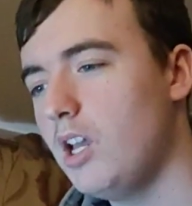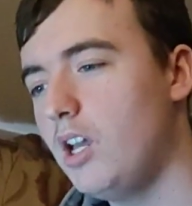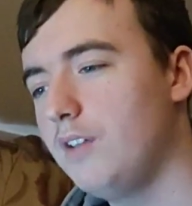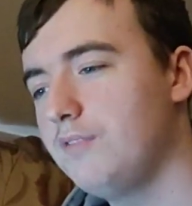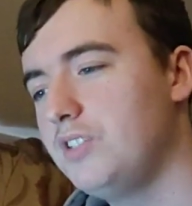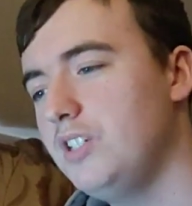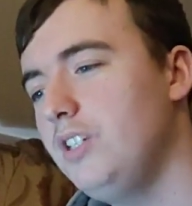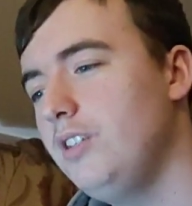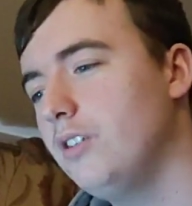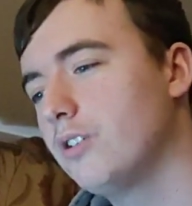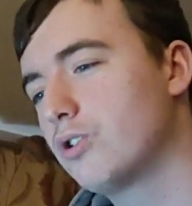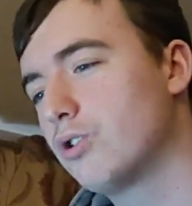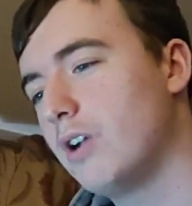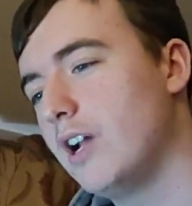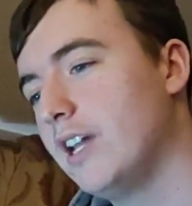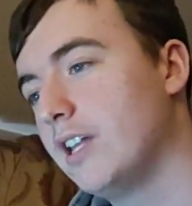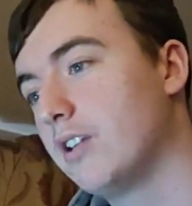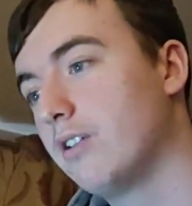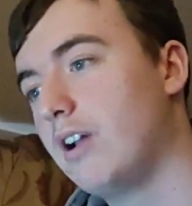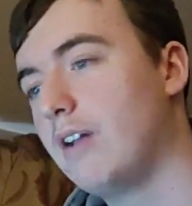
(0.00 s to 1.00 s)
I've seen the
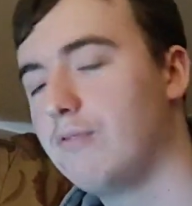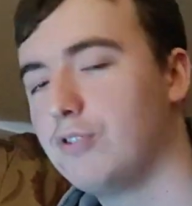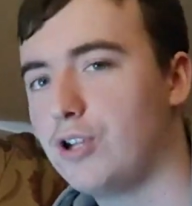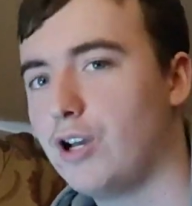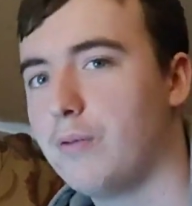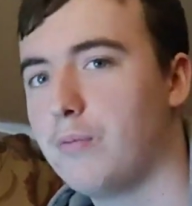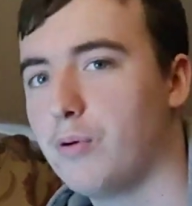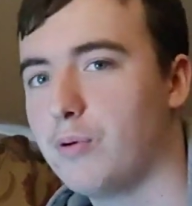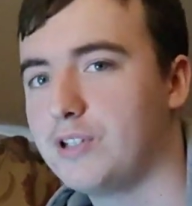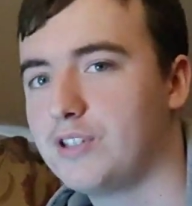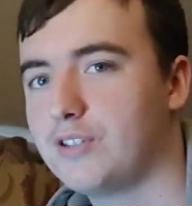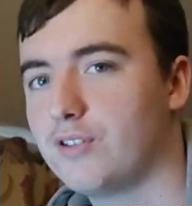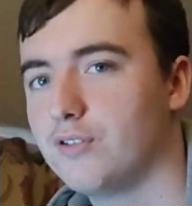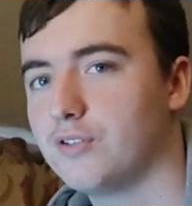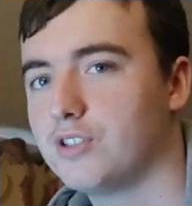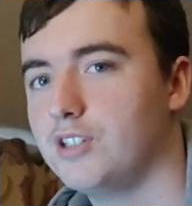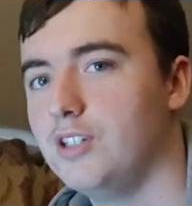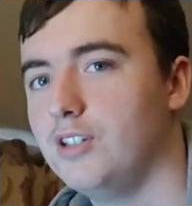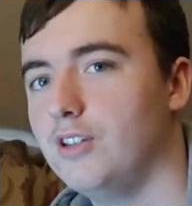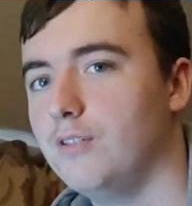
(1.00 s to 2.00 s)
trailer every time I went to
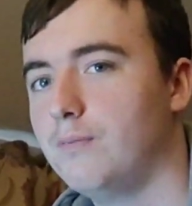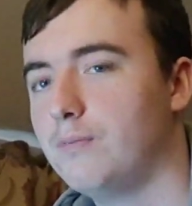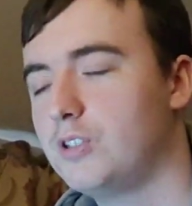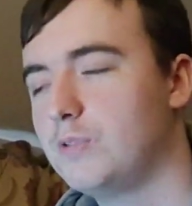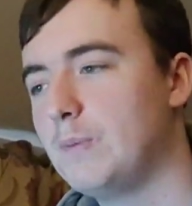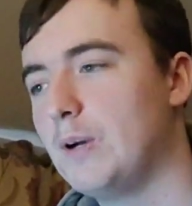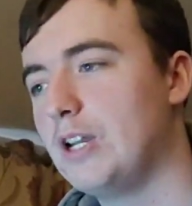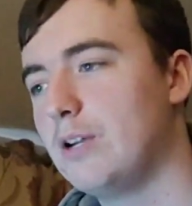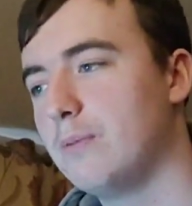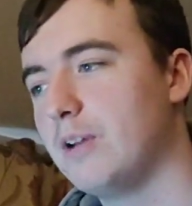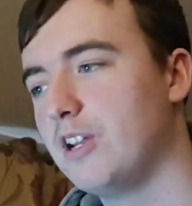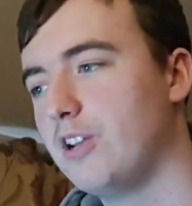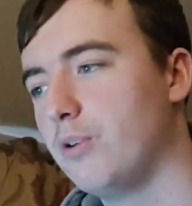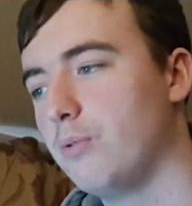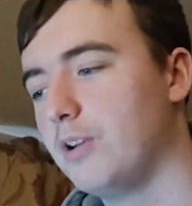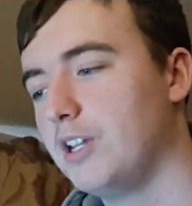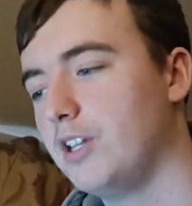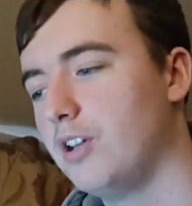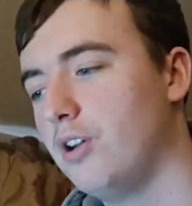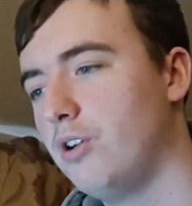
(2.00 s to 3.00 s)
go see Spider-Man
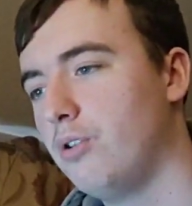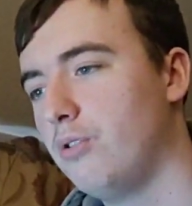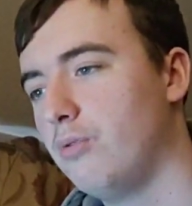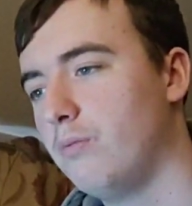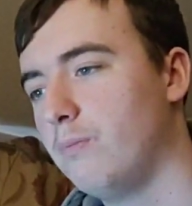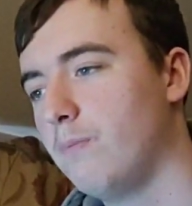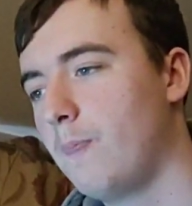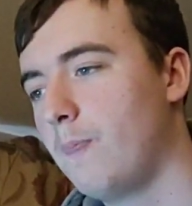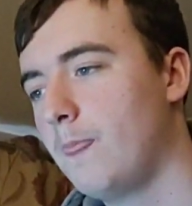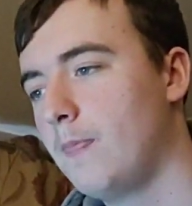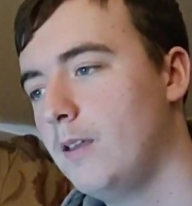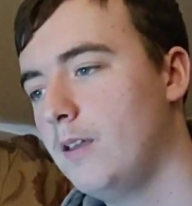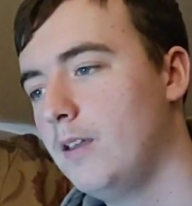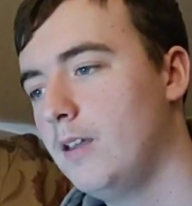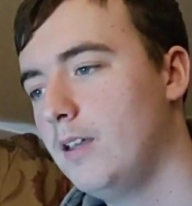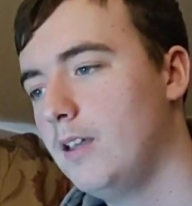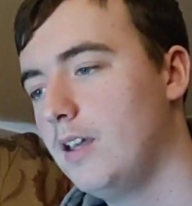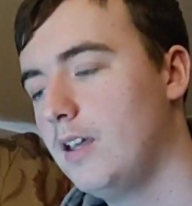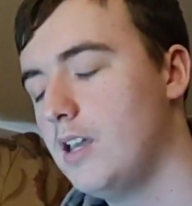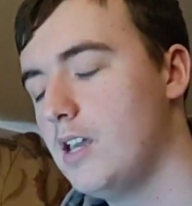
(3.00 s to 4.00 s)
No Way Home.
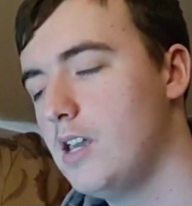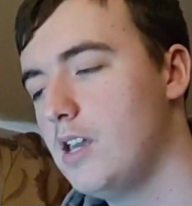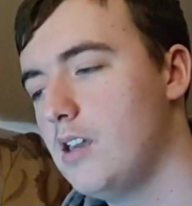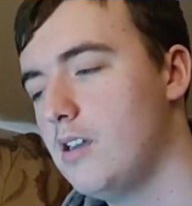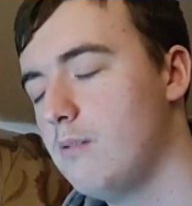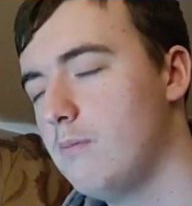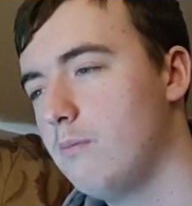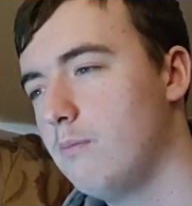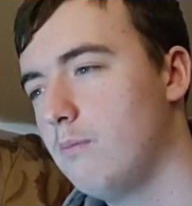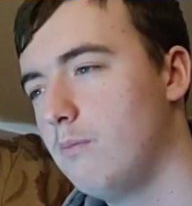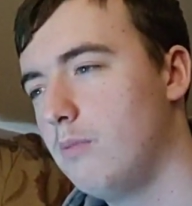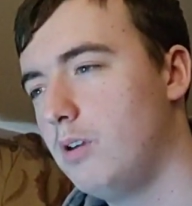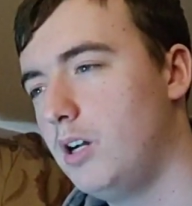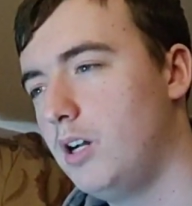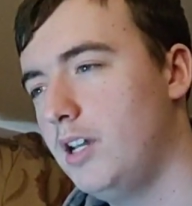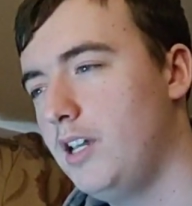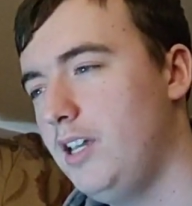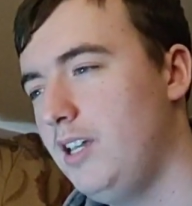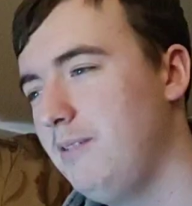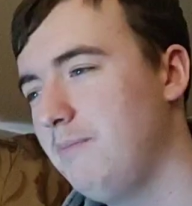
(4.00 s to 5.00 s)

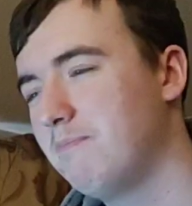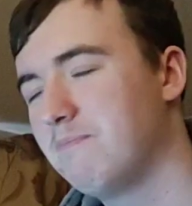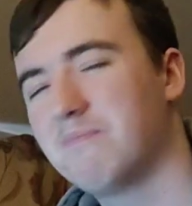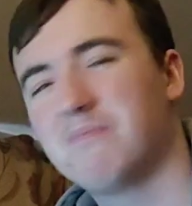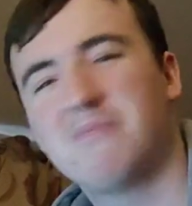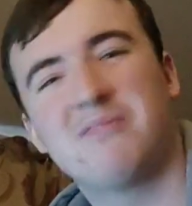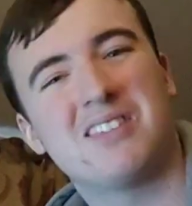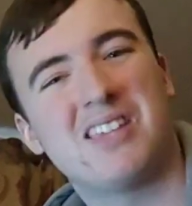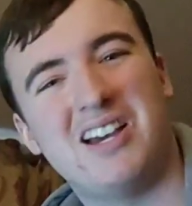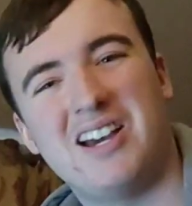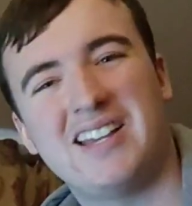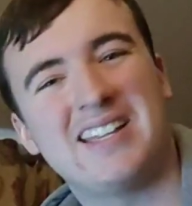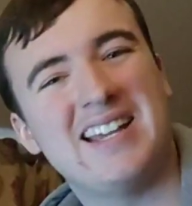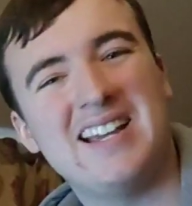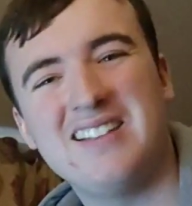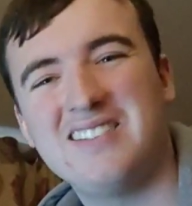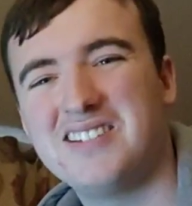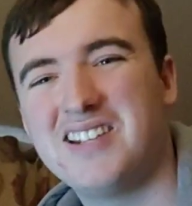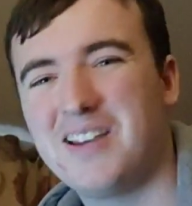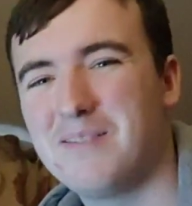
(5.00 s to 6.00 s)
I
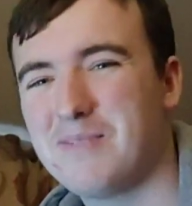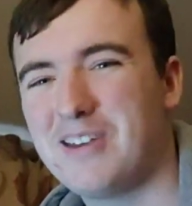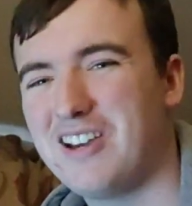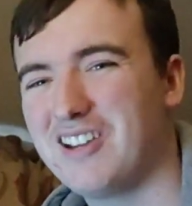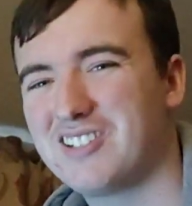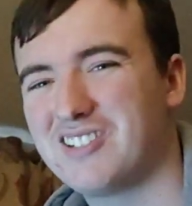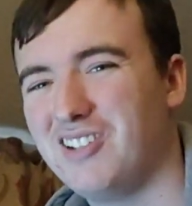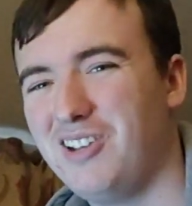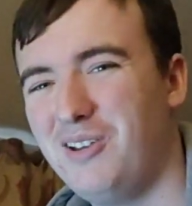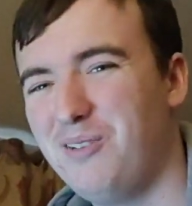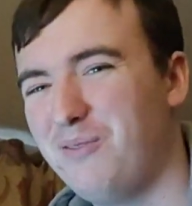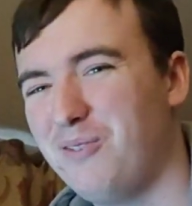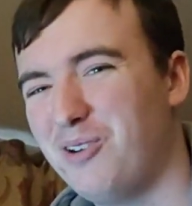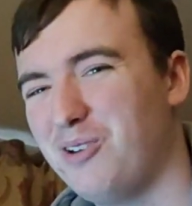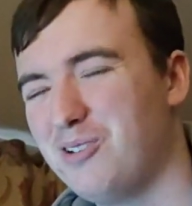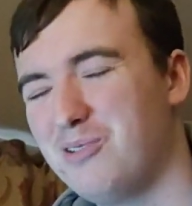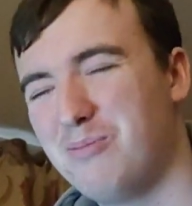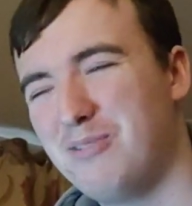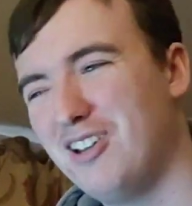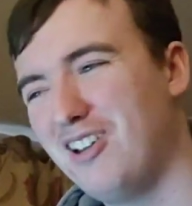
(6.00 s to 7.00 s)
can't say I'm that excited
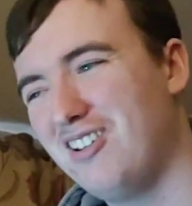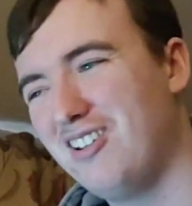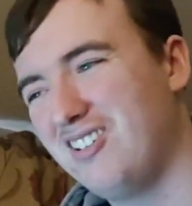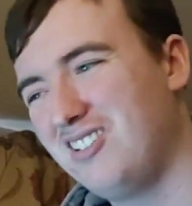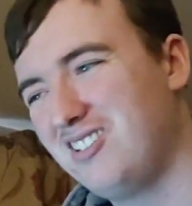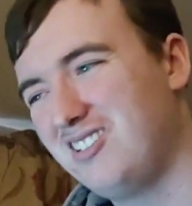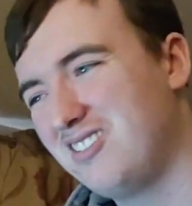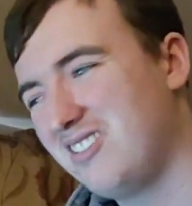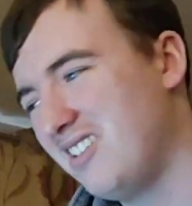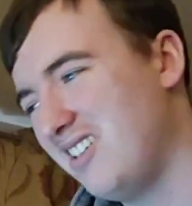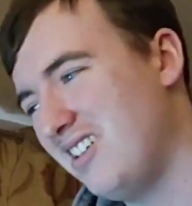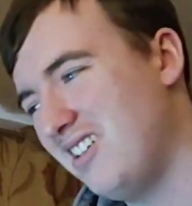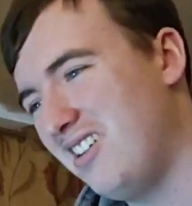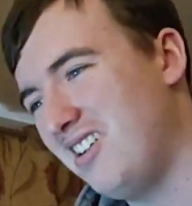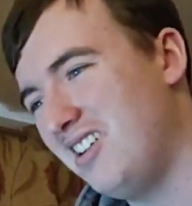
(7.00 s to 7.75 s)
for it, to be honest.